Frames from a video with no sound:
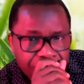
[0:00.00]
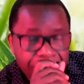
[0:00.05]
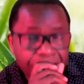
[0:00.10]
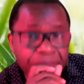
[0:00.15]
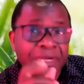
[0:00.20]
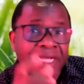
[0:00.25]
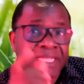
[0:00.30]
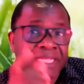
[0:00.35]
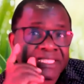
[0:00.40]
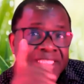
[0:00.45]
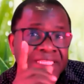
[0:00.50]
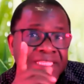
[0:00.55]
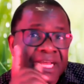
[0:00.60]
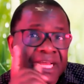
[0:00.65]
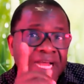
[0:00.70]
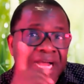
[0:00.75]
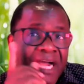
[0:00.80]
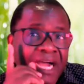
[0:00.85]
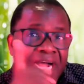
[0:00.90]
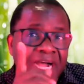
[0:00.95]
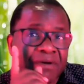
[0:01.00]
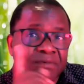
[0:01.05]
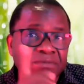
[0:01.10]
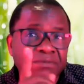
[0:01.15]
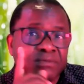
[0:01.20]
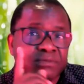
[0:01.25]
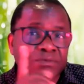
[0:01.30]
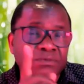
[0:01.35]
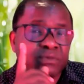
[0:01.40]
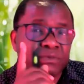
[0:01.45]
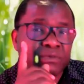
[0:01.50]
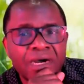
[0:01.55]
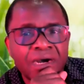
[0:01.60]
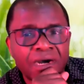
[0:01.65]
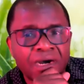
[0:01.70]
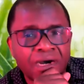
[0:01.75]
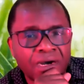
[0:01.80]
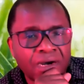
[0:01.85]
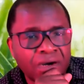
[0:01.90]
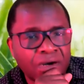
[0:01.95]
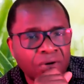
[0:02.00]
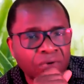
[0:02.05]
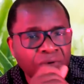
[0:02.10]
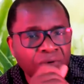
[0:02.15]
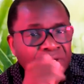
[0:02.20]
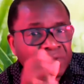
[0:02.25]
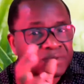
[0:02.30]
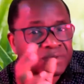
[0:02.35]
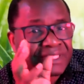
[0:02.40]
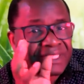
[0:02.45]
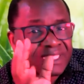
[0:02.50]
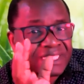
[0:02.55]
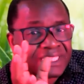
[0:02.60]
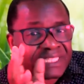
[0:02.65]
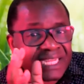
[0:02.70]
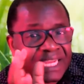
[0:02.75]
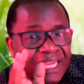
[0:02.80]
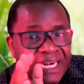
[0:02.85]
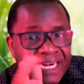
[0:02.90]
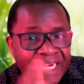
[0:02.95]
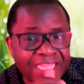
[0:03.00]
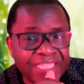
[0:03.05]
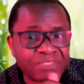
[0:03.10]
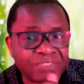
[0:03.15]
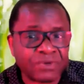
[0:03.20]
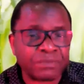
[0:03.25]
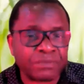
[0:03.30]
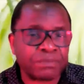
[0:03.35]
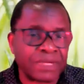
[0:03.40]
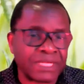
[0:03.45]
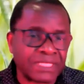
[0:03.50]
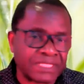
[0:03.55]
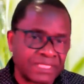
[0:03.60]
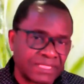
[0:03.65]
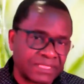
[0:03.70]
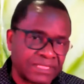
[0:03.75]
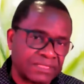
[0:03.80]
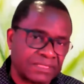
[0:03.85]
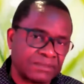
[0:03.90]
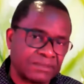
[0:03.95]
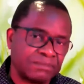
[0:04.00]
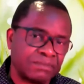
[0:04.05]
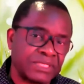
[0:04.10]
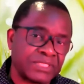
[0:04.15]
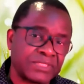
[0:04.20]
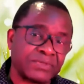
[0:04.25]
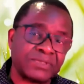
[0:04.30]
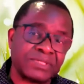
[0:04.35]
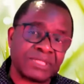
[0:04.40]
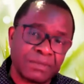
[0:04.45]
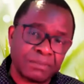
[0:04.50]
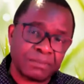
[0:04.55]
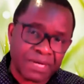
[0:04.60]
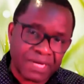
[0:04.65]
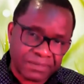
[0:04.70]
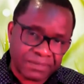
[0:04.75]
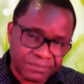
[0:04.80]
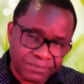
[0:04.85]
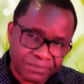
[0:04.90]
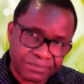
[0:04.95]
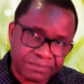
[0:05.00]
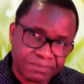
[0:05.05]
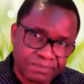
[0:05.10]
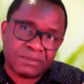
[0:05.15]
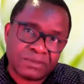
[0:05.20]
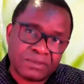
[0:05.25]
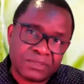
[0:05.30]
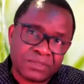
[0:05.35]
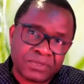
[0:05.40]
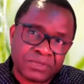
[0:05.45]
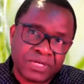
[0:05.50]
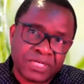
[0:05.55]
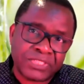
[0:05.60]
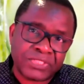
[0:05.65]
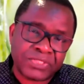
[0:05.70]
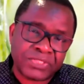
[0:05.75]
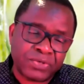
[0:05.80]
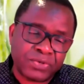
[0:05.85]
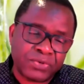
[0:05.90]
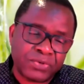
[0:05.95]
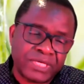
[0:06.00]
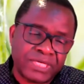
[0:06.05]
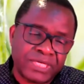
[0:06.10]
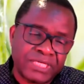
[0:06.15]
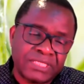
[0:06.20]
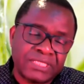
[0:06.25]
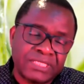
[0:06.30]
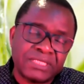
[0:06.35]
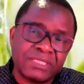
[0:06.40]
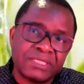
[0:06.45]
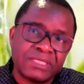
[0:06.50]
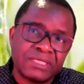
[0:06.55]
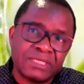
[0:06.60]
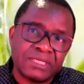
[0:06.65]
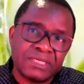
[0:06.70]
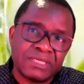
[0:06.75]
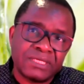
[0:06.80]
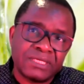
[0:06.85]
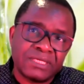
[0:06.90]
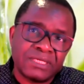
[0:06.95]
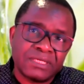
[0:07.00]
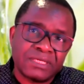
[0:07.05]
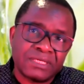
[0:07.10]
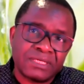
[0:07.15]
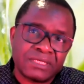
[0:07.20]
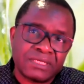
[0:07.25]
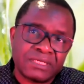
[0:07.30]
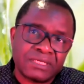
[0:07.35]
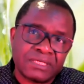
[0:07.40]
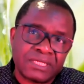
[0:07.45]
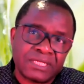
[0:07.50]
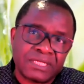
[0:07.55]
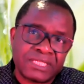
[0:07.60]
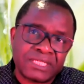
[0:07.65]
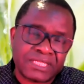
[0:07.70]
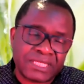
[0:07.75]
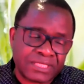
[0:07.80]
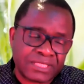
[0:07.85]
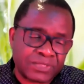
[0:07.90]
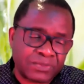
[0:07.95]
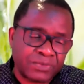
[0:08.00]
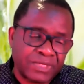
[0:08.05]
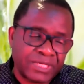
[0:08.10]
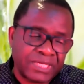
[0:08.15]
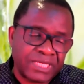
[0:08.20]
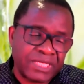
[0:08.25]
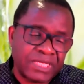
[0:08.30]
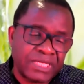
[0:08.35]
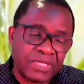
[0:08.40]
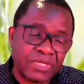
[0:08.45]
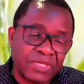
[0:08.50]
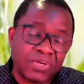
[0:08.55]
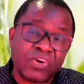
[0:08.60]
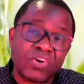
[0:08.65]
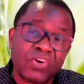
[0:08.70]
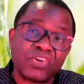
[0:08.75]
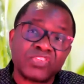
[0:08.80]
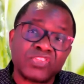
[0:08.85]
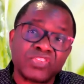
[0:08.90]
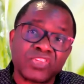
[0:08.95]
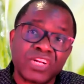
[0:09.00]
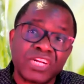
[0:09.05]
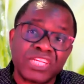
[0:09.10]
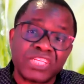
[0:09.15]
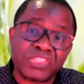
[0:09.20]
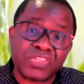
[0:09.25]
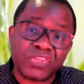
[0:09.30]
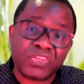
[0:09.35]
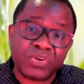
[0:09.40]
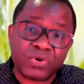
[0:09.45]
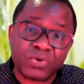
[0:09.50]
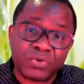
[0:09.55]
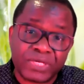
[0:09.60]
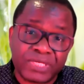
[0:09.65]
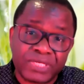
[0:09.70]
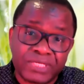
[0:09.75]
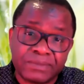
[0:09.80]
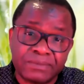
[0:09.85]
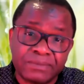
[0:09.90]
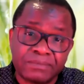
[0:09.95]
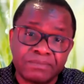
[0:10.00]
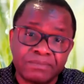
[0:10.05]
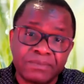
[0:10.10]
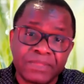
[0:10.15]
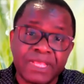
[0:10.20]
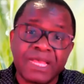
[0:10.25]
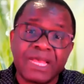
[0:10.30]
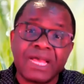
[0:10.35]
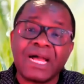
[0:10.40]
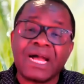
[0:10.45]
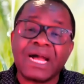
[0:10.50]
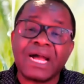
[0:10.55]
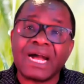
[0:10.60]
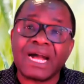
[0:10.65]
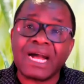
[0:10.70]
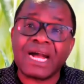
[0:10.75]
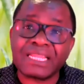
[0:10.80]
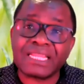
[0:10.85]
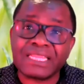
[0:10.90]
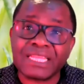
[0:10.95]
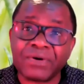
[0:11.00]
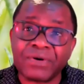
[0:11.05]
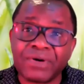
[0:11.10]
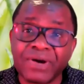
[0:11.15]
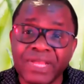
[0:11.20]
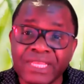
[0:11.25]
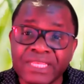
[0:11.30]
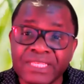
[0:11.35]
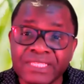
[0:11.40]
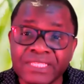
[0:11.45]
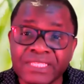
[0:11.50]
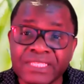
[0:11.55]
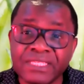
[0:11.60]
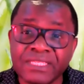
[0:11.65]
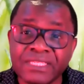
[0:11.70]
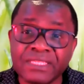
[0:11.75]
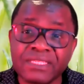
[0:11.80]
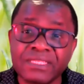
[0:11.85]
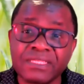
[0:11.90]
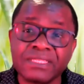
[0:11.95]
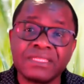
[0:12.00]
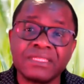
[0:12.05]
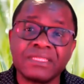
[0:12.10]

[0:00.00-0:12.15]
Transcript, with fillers: must have uh, one of the three rites of passage mentioned above traditional way, religious way, or traditional way. Otherwise,